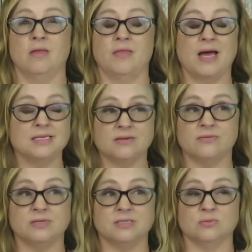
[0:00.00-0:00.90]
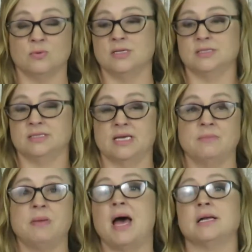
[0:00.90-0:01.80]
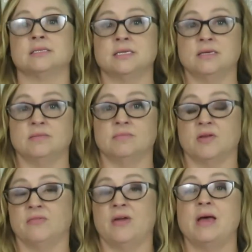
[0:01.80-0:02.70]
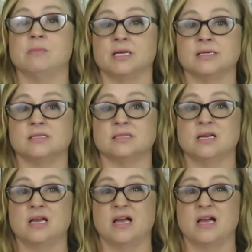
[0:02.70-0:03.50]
That difference was impacting their families.